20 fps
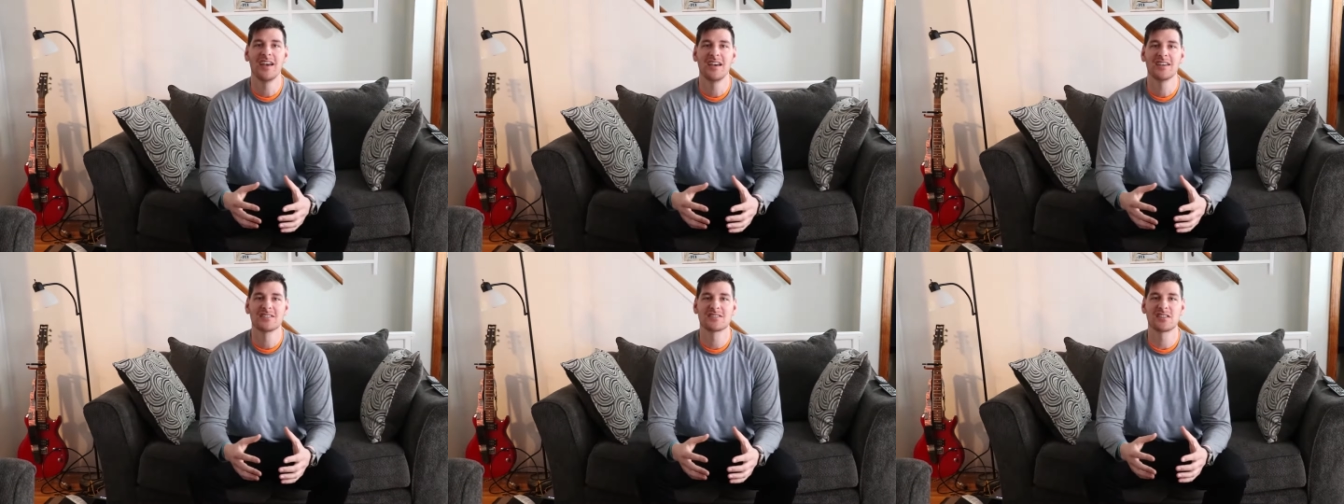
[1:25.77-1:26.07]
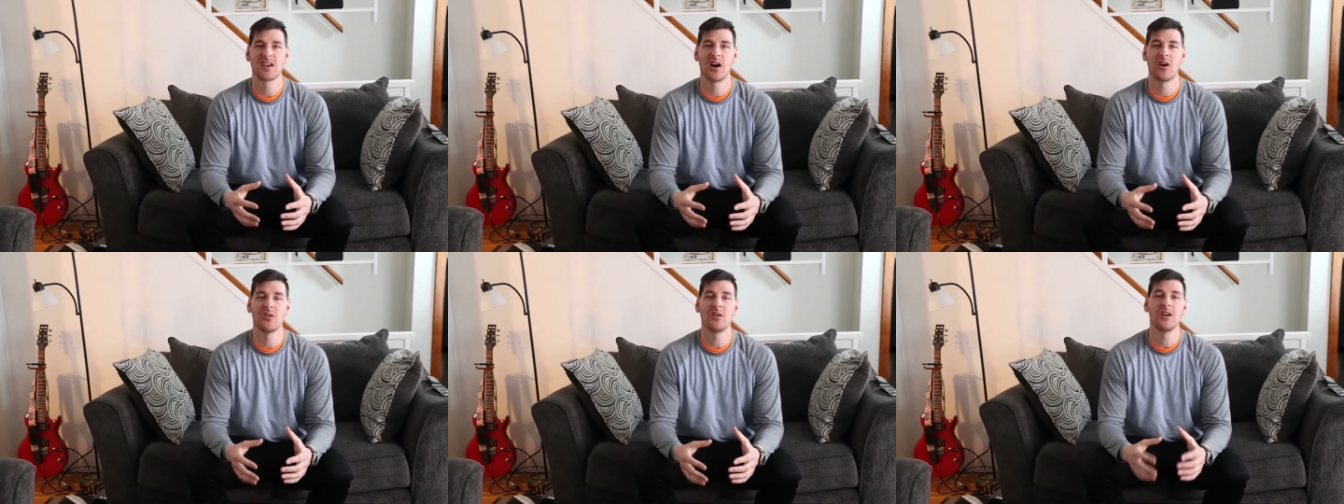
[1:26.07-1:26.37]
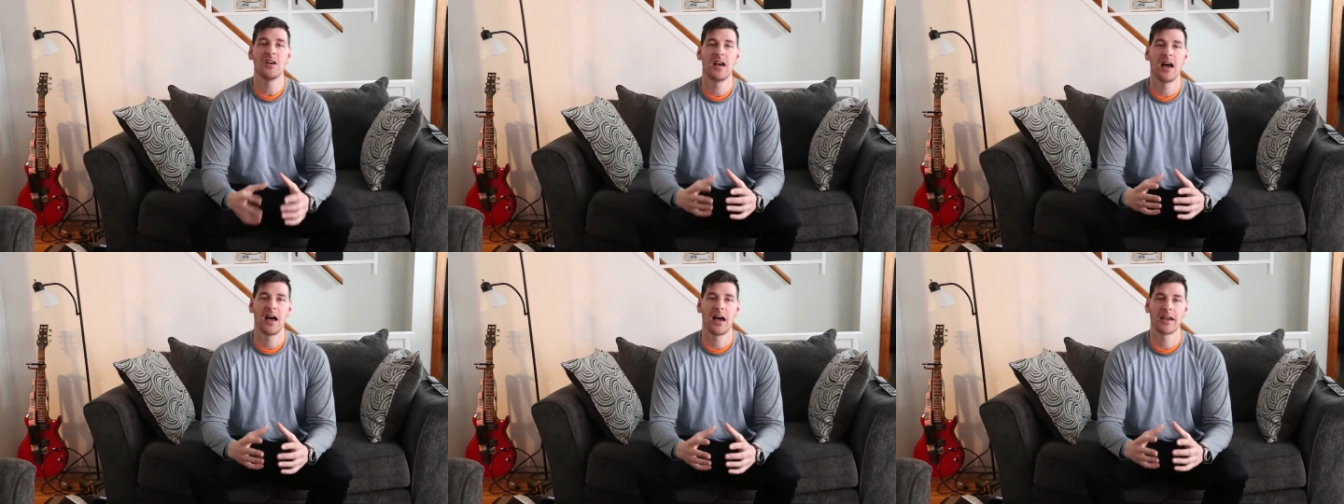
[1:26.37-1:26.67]
So
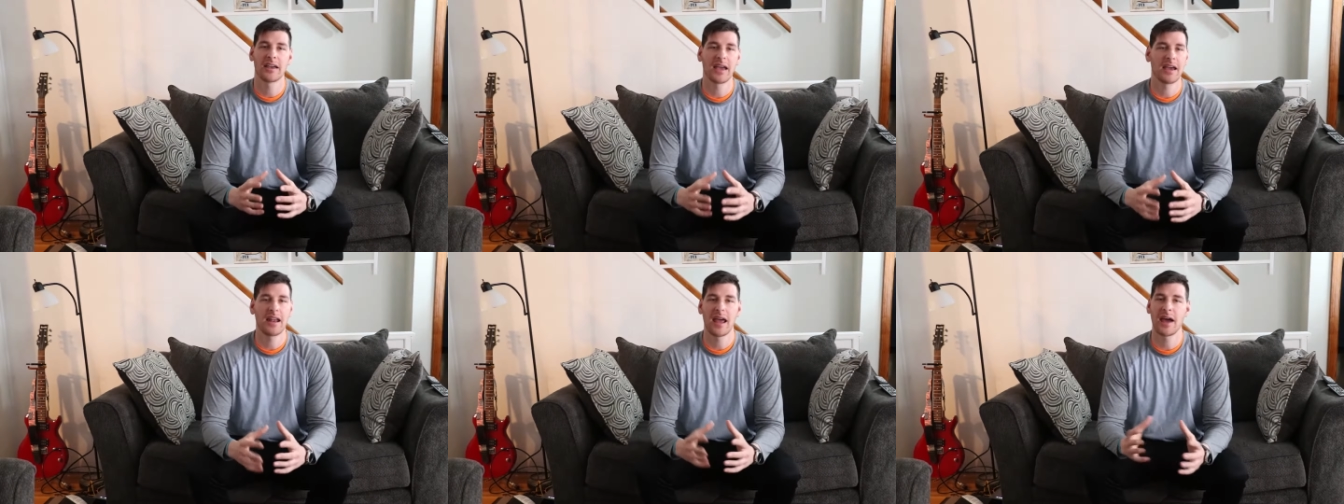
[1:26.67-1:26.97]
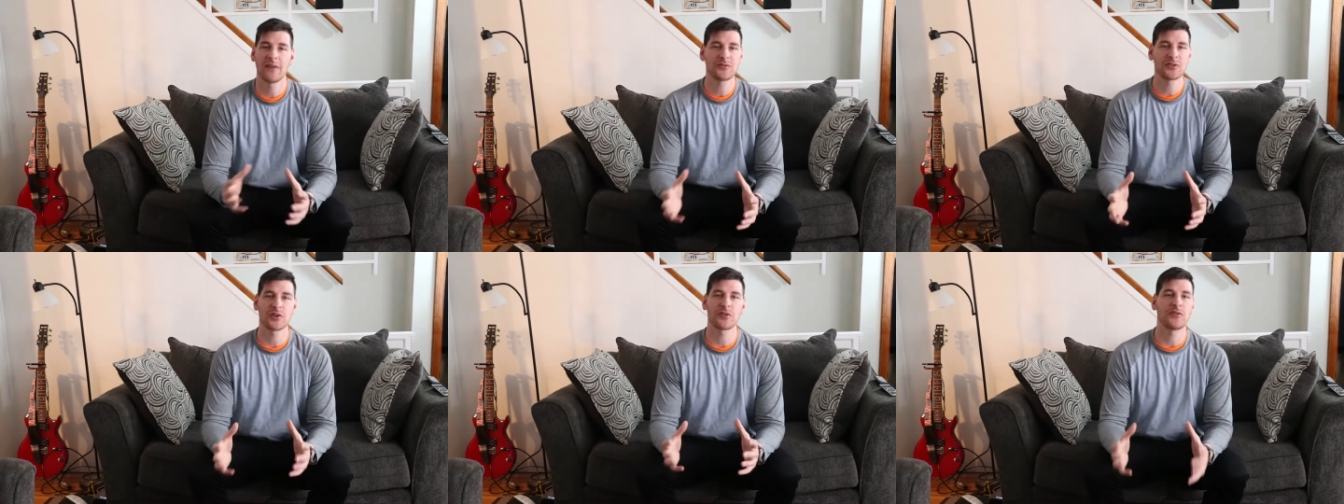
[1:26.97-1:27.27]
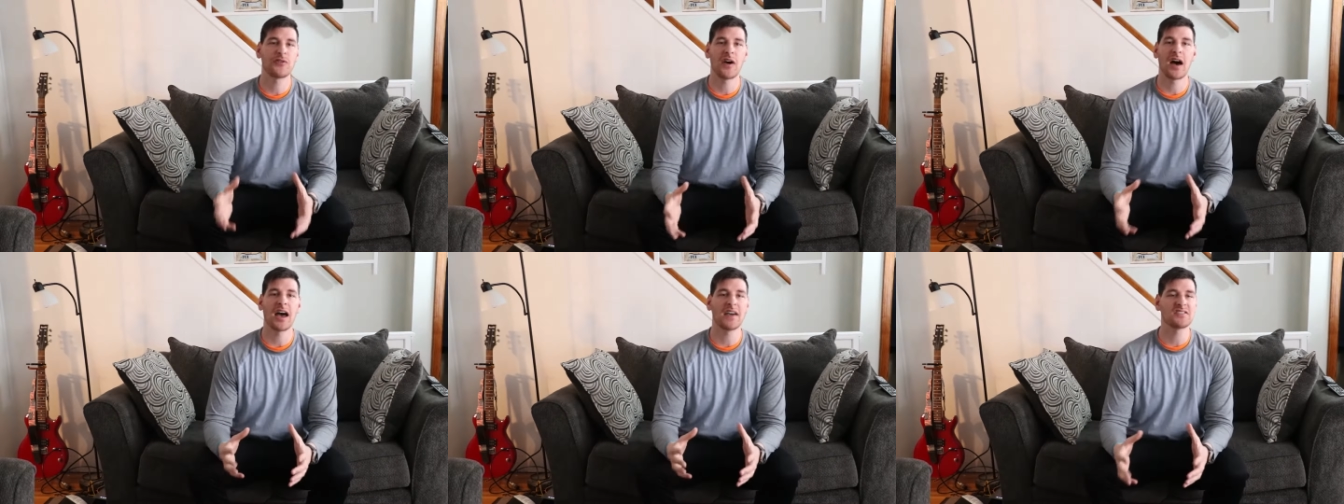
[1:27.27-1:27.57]
again, after
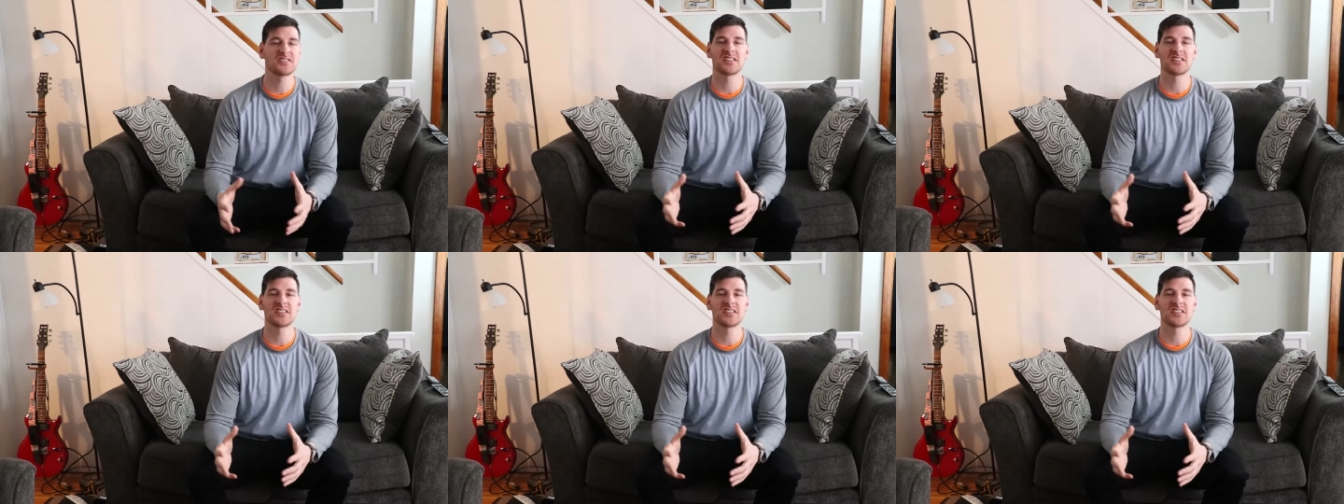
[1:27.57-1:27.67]
five,